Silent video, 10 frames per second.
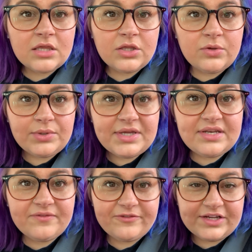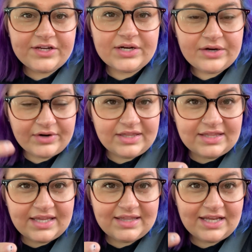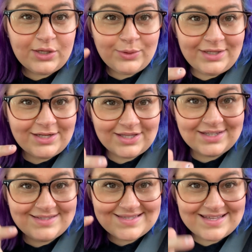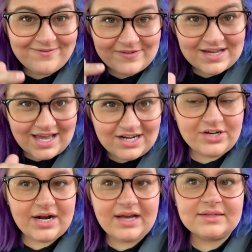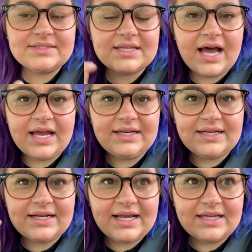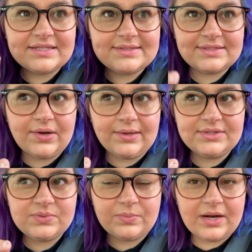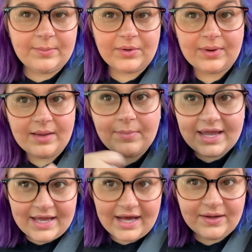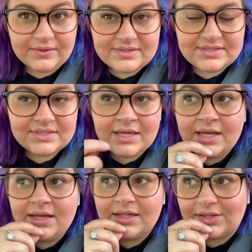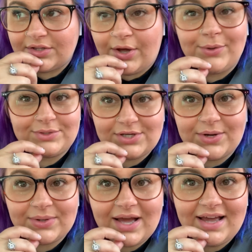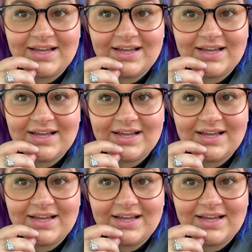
you need to figure out right then that you need to cleanse the fuck out of your house. I did a salt rim around my house. No joke.